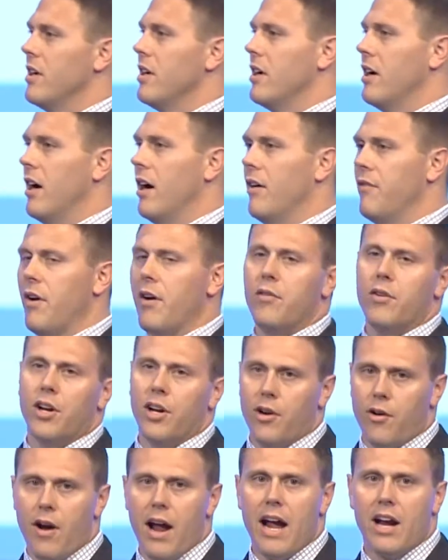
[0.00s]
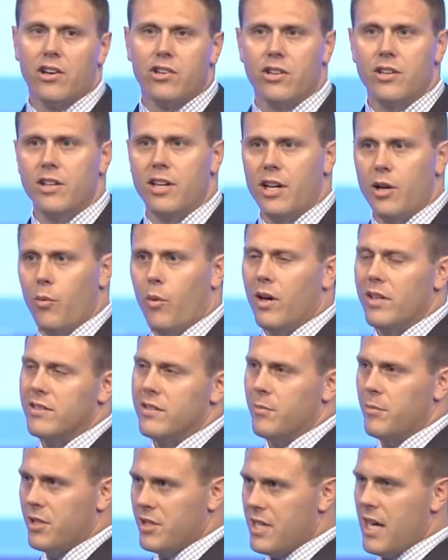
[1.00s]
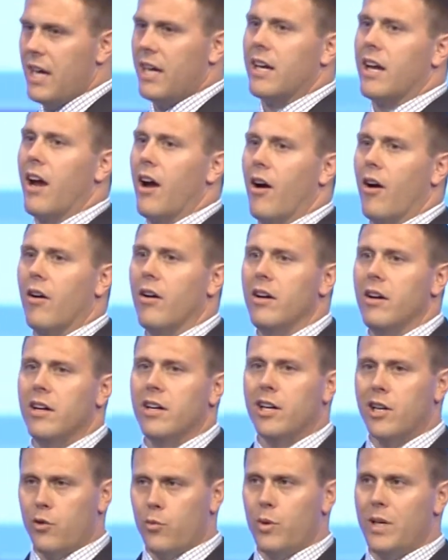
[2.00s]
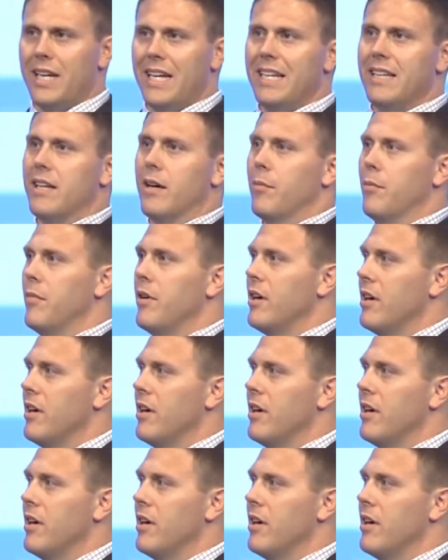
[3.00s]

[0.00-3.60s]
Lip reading: of every interaction that he wants them to take care because we need them.